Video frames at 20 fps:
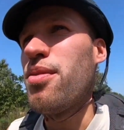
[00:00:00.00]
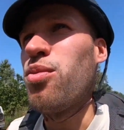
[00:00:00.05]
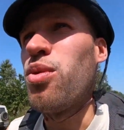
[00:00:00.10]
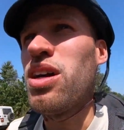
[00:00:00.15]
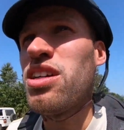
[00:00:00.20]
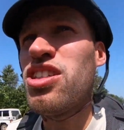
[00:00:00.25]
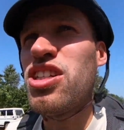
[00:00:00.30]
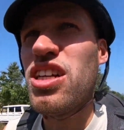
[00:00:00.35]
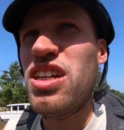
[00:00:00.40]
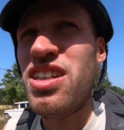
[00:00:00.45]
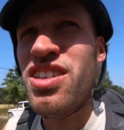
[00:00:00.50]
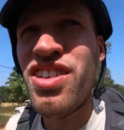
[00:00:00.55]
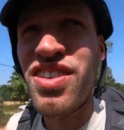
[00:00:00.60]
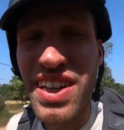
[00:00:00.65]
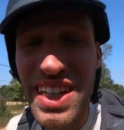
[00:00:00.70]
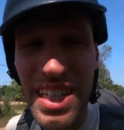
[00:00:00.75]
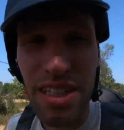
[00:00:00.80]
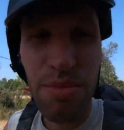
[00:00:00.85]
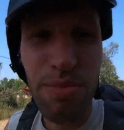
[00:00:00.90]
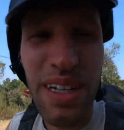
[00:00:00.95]
watch the
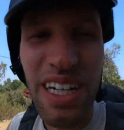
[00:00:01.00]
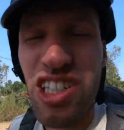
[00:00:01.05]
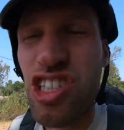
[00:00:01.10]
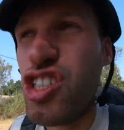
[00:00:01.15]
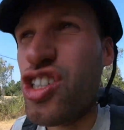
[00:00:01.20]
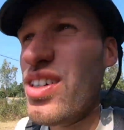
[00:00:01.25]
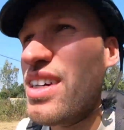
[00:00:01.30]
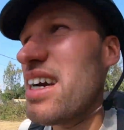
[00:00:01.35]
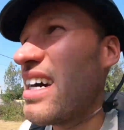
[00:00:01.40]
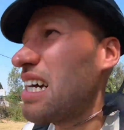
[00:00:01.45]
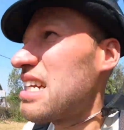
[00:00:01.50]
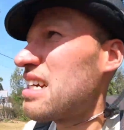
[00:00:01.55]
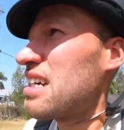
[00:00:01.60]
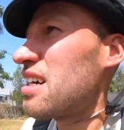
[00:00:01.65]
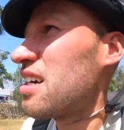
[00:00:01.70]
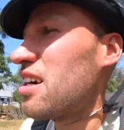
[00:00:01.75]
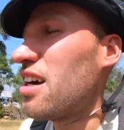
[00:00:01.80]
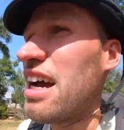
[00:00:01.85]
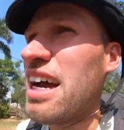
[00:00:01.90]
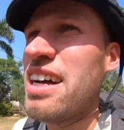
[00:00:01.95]
cricket match together
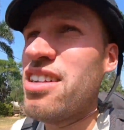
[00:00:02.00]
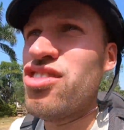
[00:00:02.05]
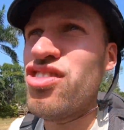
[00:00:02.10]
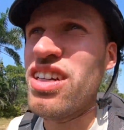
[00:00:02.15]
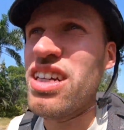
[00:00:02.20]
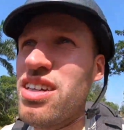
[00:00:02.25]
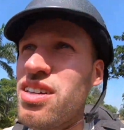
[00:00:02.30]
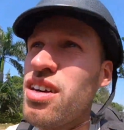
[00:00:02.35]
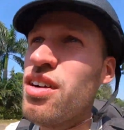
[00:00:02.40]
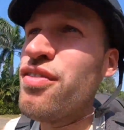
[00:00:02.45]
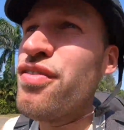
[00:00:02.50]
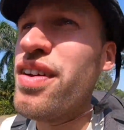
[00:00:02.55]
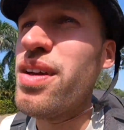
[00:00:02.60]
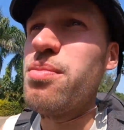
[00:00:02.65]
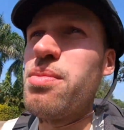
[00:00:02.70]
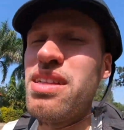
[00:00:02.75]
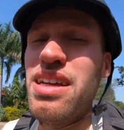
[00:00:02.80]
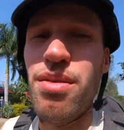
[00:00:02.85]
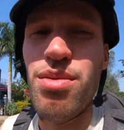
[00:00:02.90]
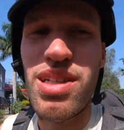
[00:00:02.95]
and drink
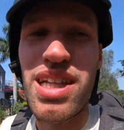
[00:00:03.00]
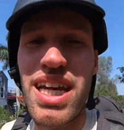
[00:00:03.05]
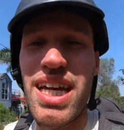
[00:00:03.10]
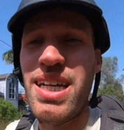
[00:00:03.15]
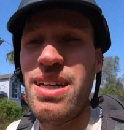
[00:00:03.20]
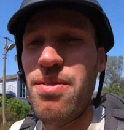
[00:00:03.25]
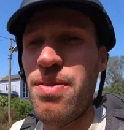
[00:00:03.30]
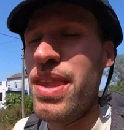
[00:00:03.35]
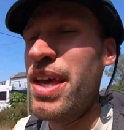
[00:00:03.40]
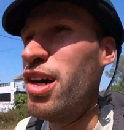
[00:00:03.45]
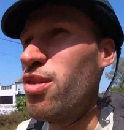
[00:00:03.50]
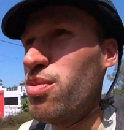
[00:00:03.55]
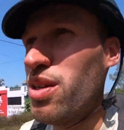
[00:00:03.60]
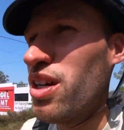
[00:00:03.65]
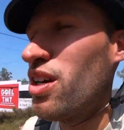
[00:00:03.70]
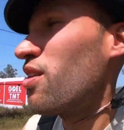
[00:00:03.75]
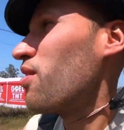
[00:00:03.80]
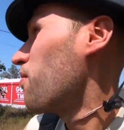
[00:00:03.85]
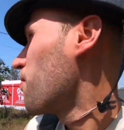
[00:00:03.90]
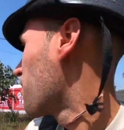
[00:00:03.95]
coffee, but I was like, no
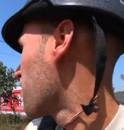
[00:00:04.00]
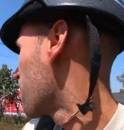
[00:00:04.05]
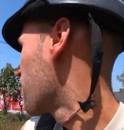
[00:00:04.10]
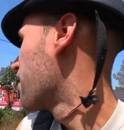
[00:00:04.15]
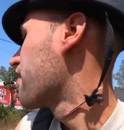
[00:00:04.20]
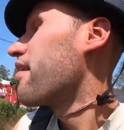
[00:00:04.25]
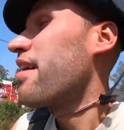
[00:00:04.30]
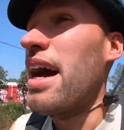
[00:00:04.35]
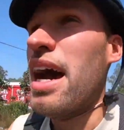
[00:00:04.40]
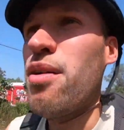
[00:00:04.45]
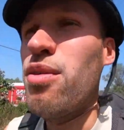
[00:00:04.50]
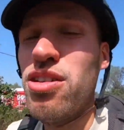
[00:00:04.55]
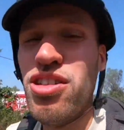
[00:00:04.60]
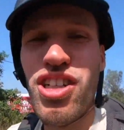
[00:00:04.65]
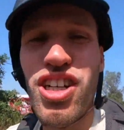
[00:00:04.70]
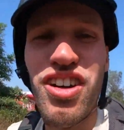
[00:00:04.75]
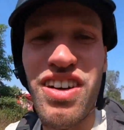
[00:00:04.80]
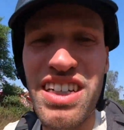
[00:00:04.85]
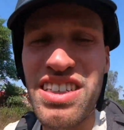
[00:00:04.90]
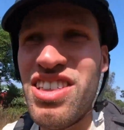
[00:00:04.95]
bro, I want
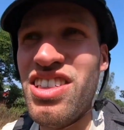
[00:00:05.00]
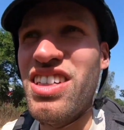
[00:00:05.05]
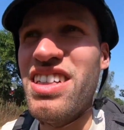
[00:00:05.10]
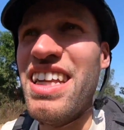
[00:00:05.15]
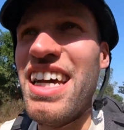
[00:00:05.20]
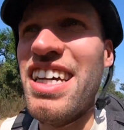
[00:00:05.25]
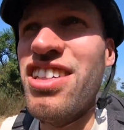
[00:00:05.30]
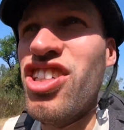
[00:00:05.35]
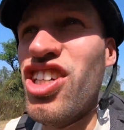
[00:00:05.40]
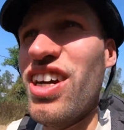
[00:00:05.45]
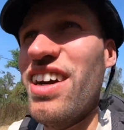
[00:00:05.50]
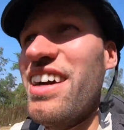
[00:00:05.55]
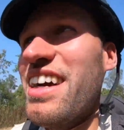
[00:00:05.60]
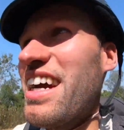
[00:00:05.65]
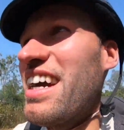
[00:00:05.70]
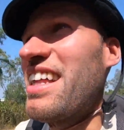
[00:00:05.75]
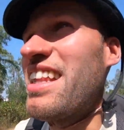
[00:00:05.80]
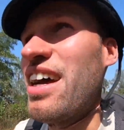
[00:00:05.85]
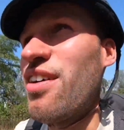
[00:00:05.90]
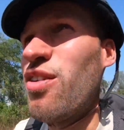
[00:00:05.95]
to go into the nature
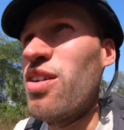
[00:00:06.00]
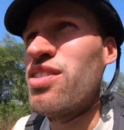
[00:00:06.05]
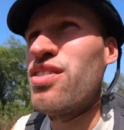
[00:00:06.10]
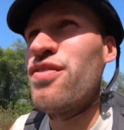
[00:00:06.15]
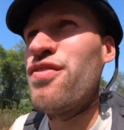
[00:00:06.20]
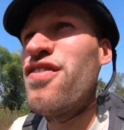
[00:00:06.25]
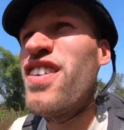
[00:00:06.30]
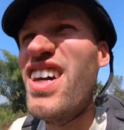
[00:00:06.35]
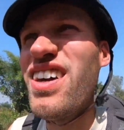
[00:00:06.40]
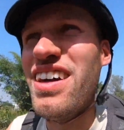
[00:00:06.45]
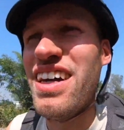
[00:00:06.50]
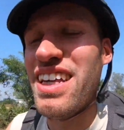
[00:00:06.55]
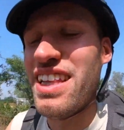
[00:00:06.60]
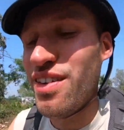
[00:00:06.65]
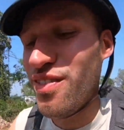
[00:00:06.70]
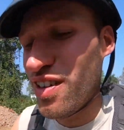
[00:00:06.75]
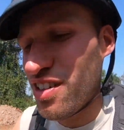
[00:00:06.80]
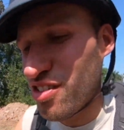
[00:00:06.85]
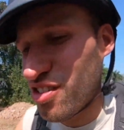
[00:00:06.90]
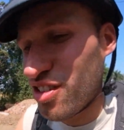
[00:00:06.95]
again. I want to feel it,
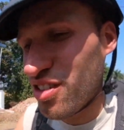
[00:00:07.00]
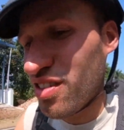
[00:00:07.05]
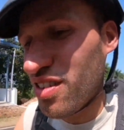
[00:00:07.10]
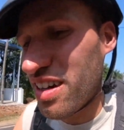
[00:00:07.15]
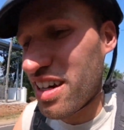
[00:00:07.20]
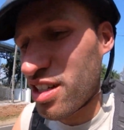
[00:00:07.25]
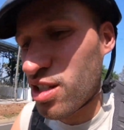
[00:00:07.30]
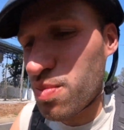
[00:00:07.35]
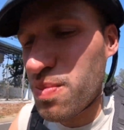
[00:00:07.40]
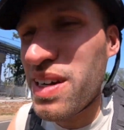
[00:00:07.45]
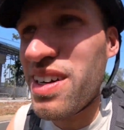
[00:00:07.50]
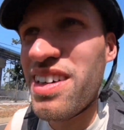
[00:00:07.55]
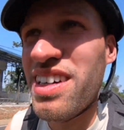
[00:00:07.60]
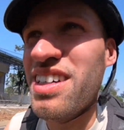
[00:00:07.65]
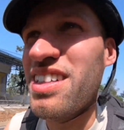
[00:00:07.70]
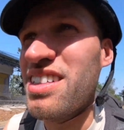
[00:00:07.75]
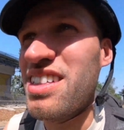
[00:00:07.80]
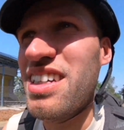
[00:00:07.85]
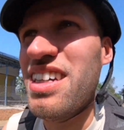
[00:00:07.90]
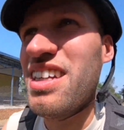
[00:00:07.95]
I want to
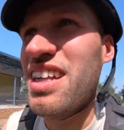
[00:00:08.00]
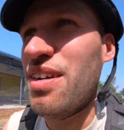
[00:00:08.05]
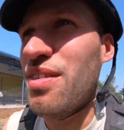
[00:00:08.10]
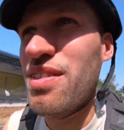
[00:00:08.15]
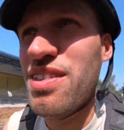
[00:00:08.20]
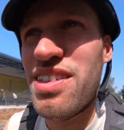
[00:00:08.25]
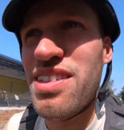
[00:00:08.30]
experience it,